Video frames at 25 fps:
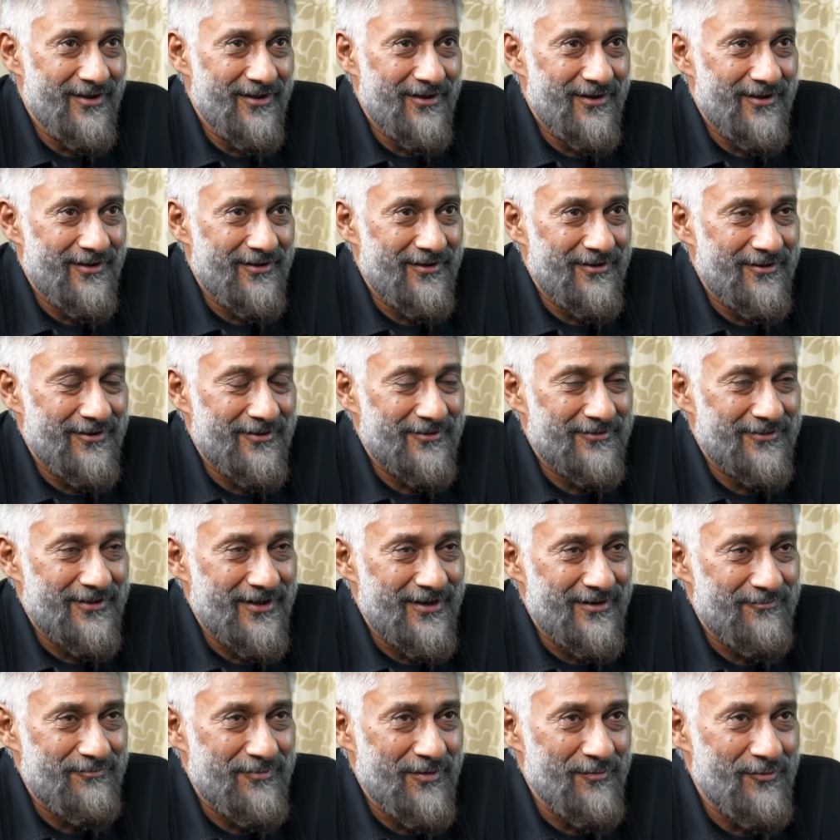uh,
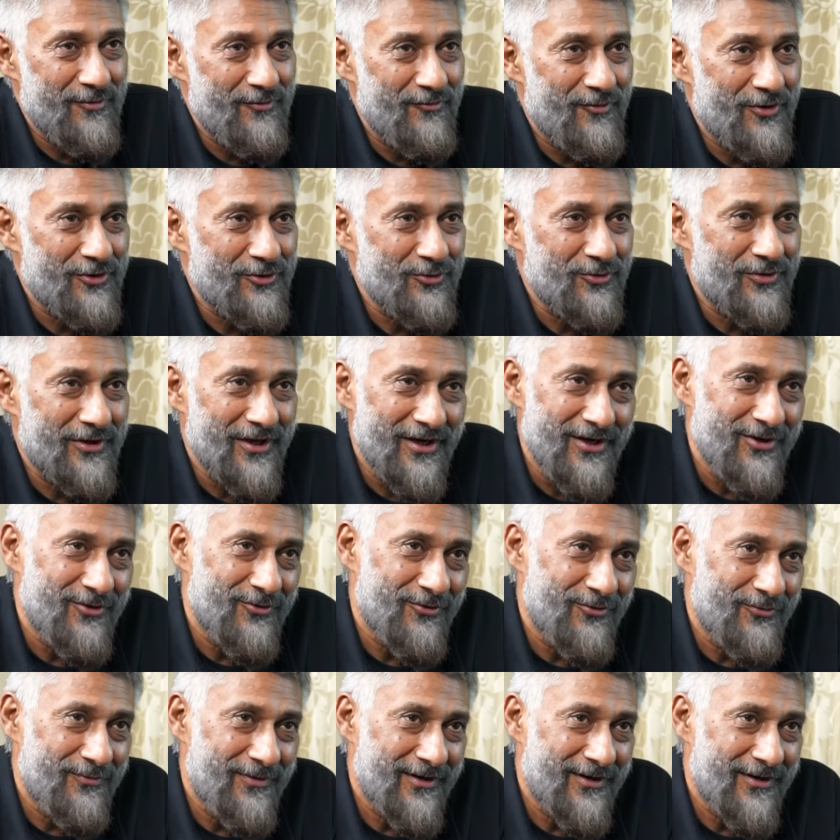then people want to kill you.